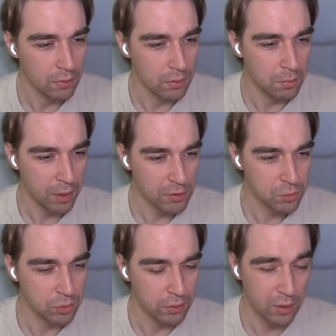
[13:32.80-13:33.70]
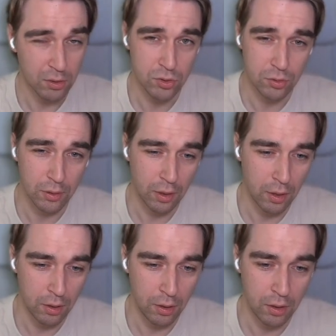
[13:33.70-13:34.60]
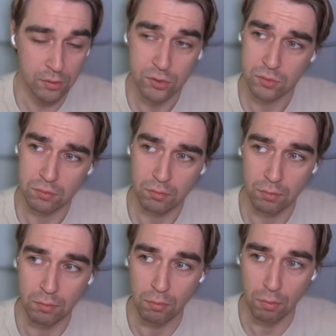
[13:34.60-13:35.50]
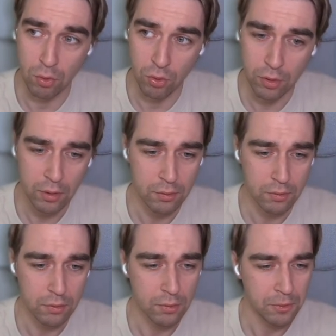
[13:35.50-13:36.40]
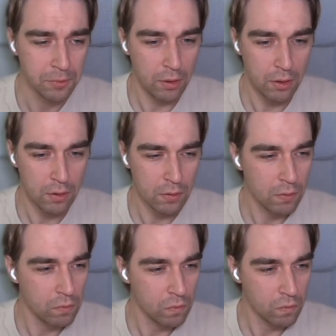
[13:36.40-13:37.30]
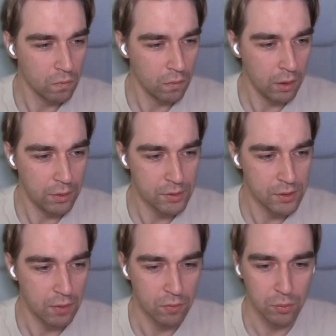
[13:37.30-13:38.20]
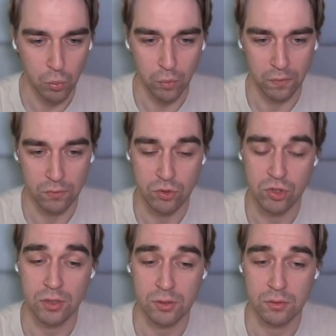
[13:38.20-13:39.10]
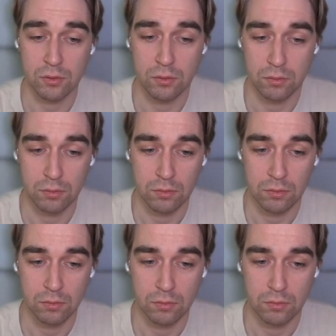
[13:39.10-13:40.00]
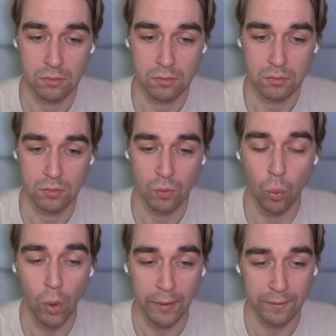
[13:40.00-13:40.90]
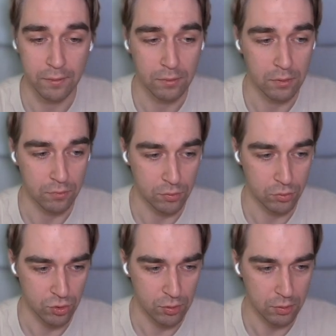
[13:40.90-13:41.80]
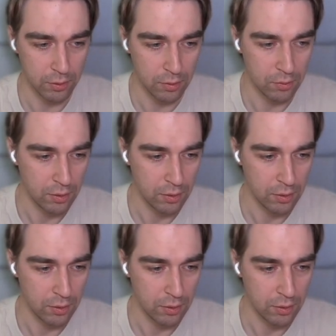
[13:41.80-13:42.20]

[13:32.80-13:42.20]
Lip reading: the MaxPooling actually adds more. And 87 with just 1 convolutional layer.